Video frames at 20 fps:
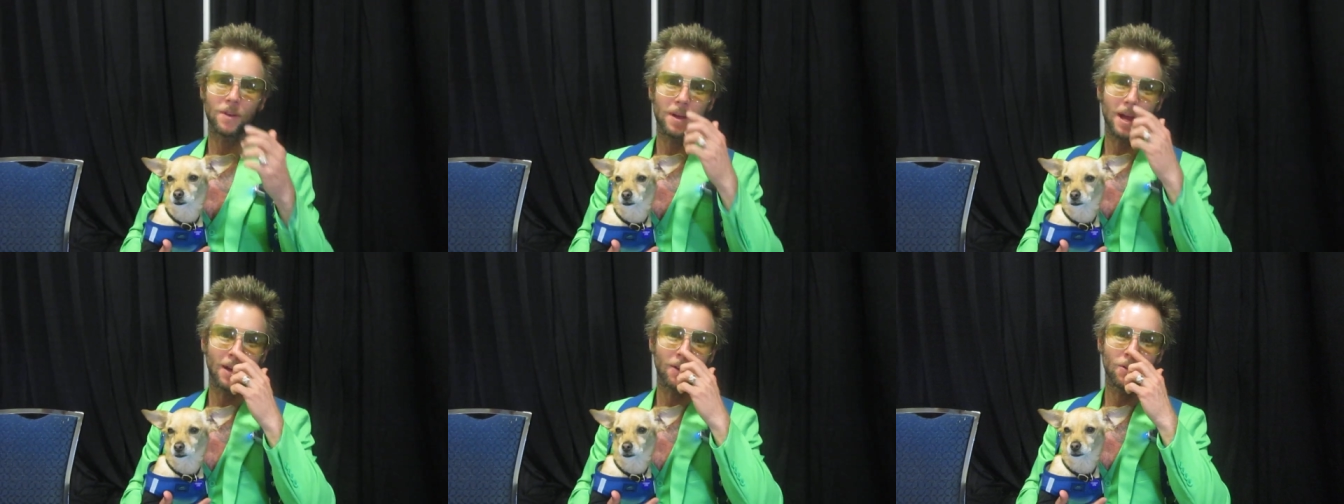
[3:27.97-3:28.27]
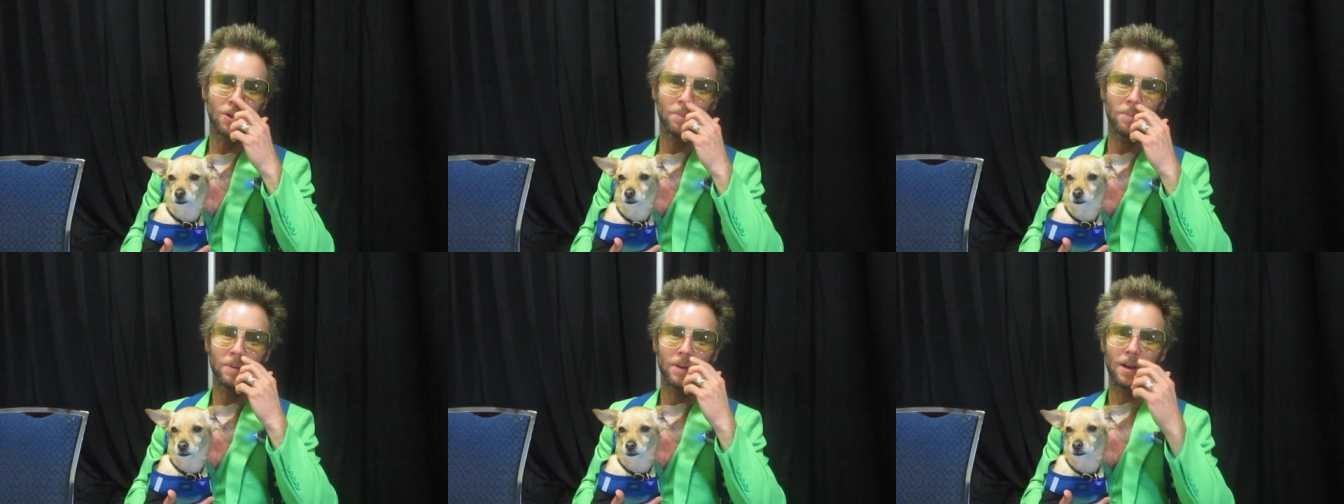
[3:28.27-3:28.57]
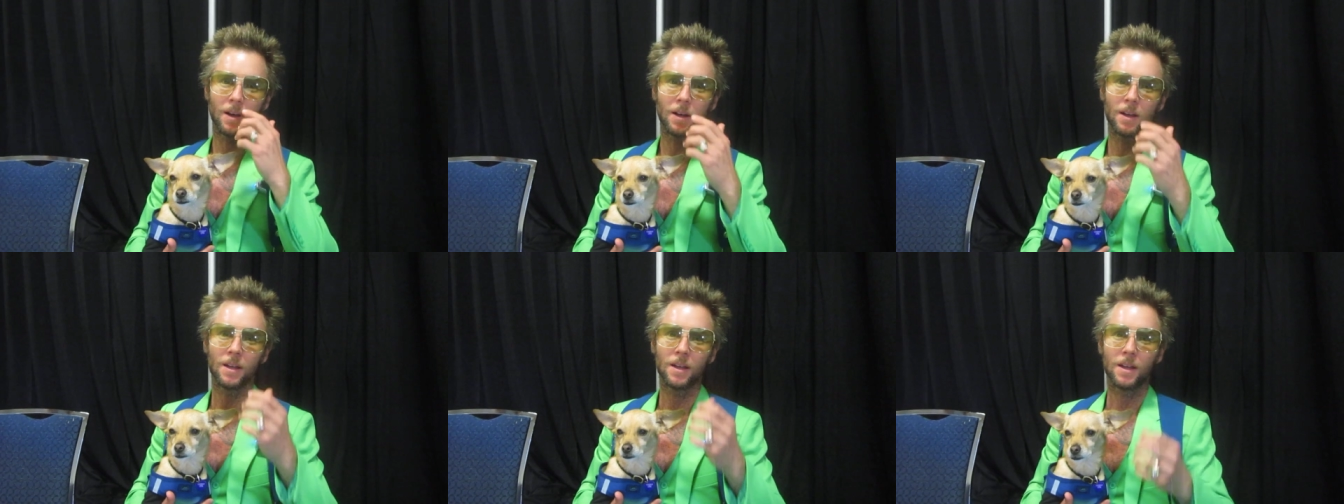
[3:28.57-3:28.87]
I grew up
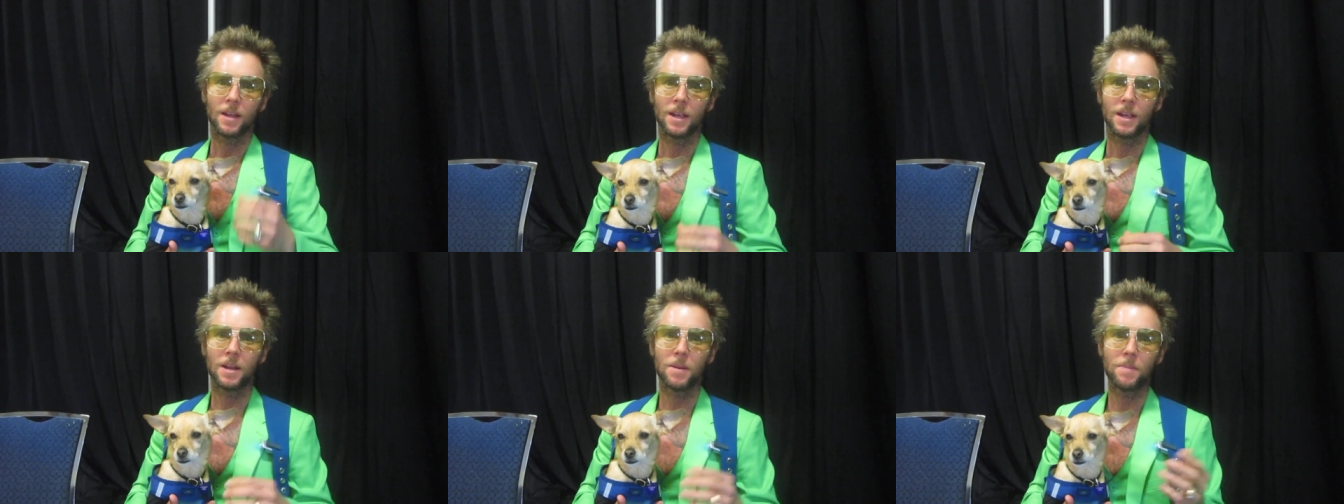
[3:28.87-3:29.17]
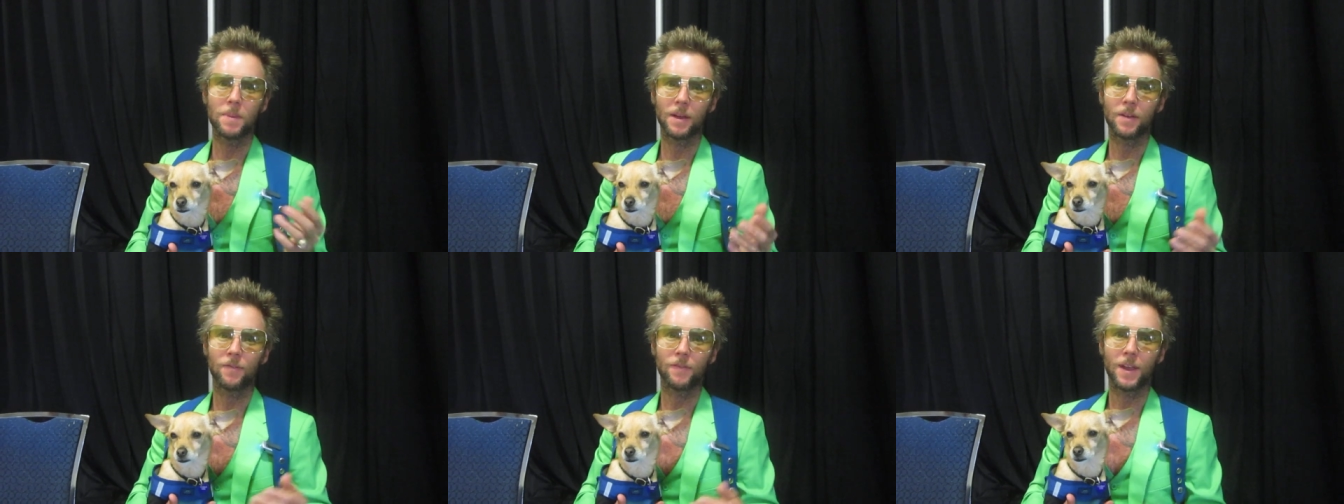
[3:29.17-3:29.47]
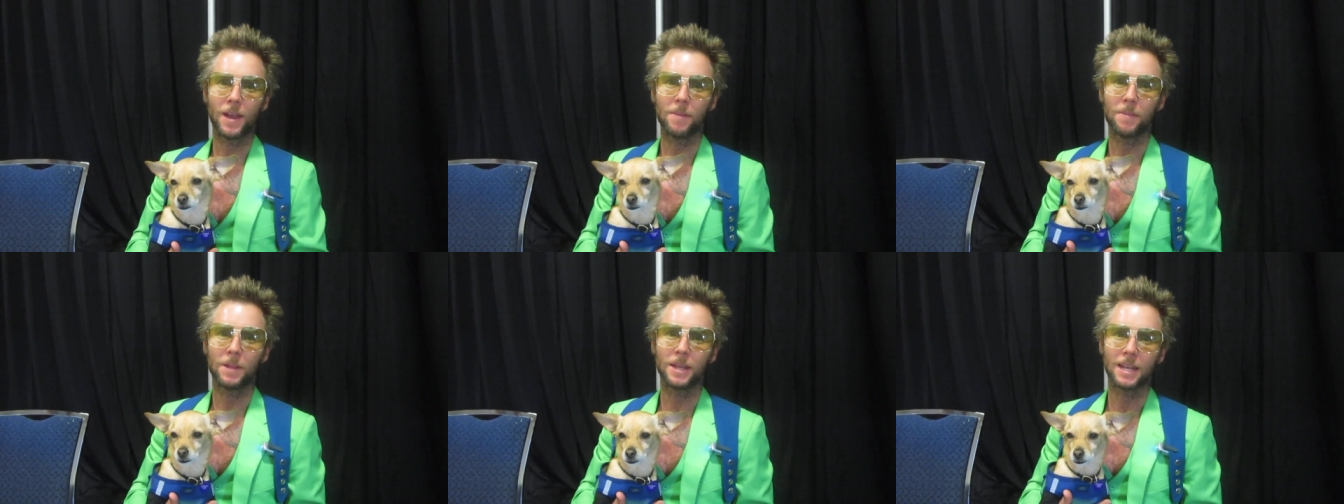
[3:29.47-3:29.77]
uh, in a big
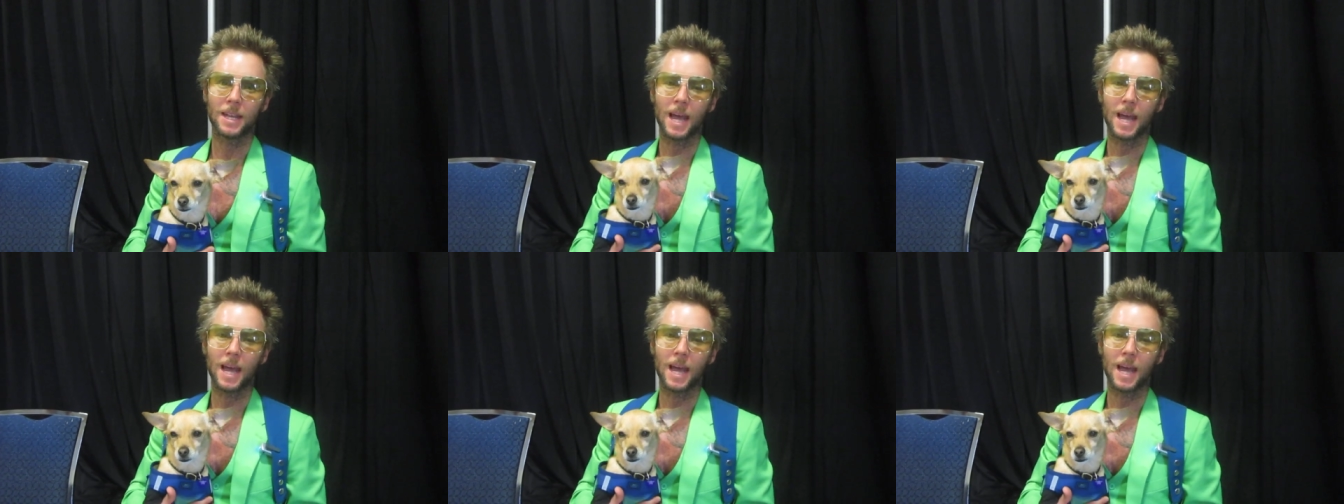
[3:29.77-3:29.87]
family,